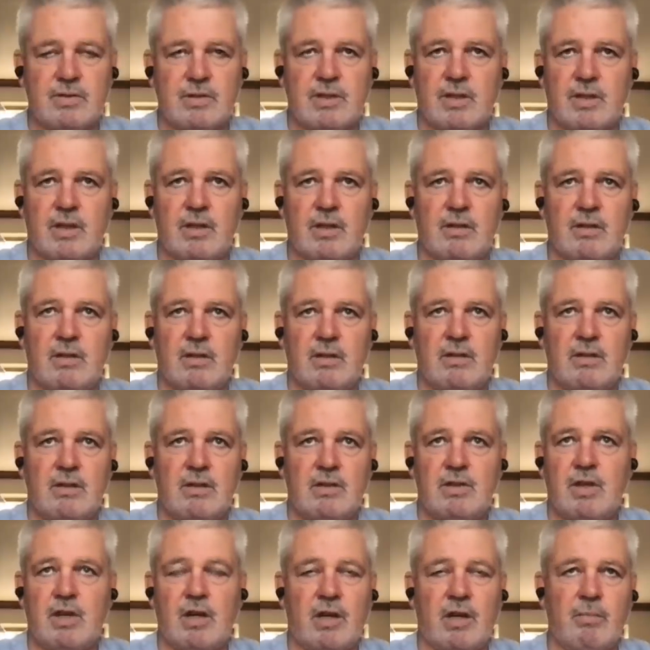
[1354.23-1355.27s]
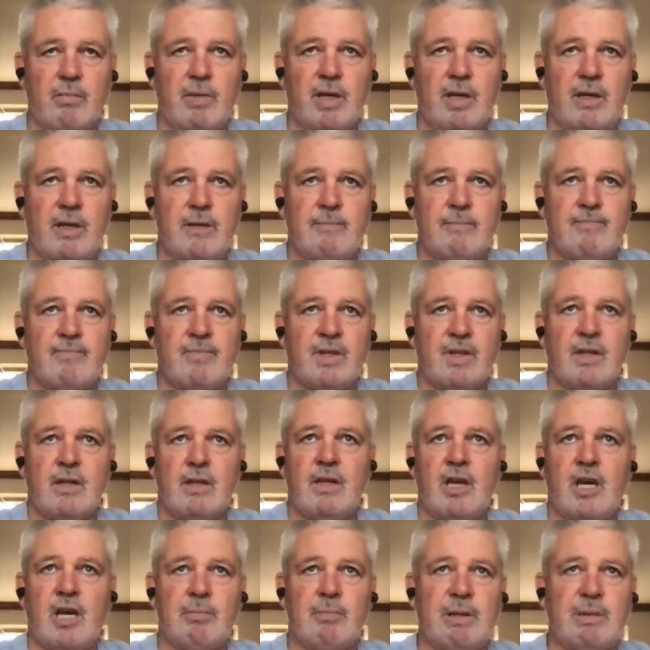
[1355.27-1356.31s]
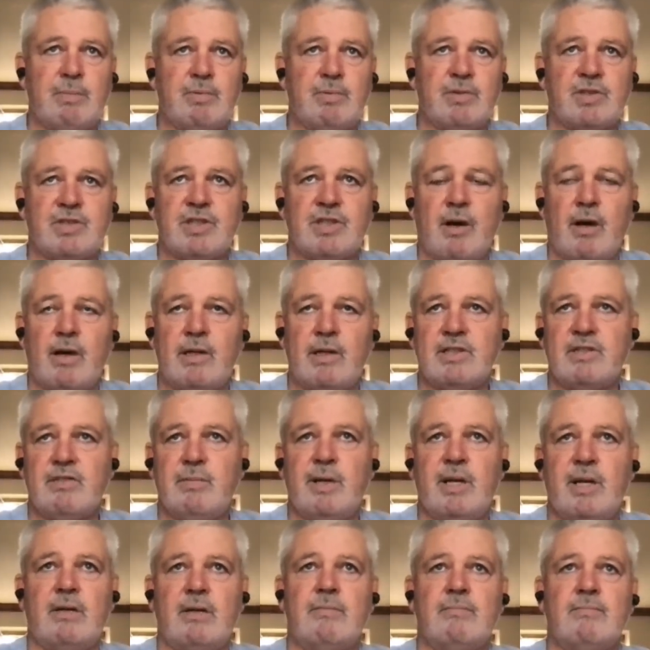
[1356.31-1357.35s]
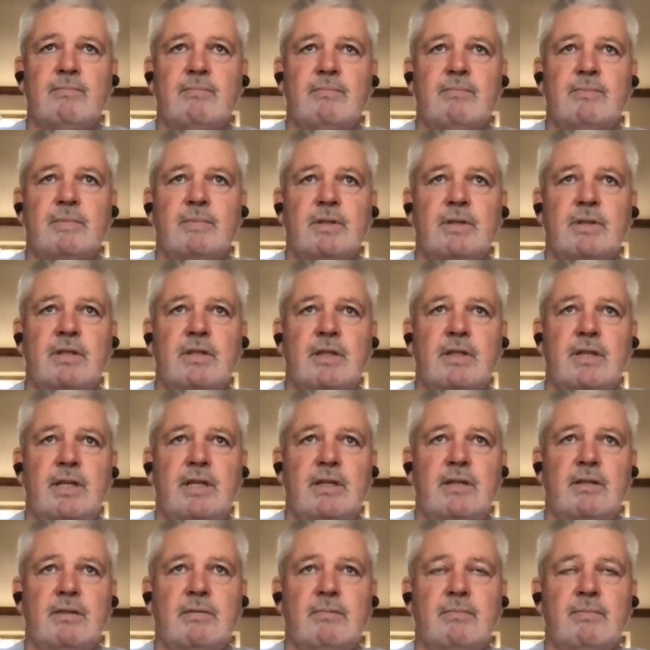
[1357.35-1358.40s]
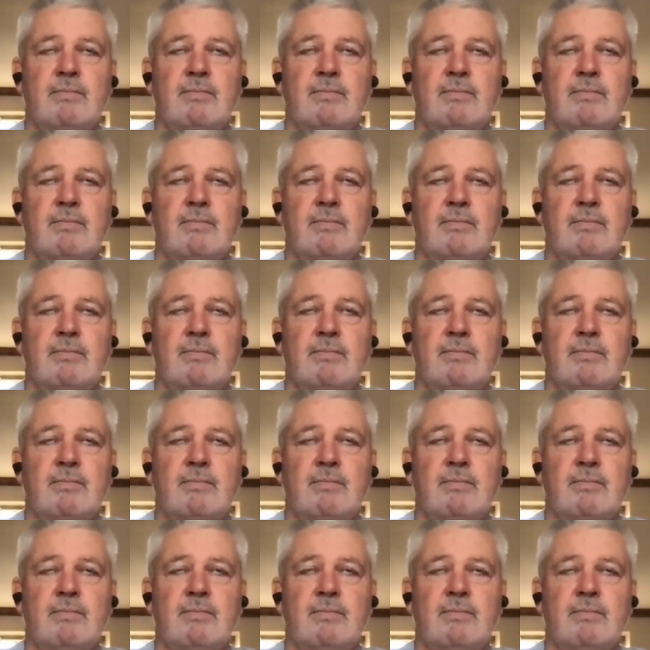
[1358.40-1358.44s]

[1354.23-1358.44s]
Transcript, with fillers: So you've got to be, you've got to be precise about the